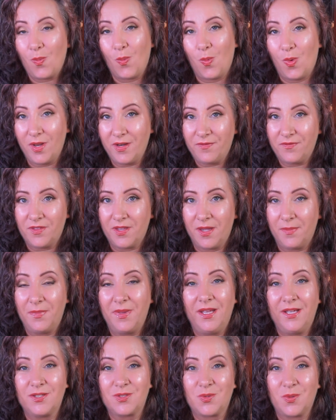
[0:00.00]
One of them
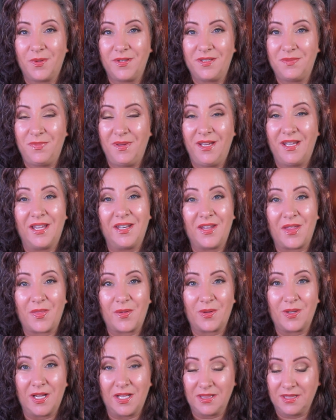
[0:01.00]
is going to be
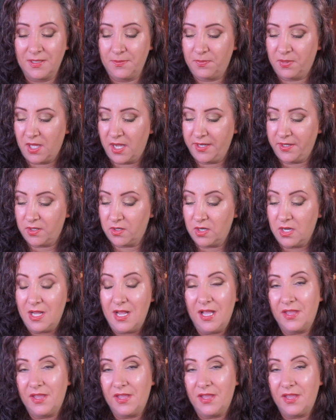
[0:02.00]
another lip liner.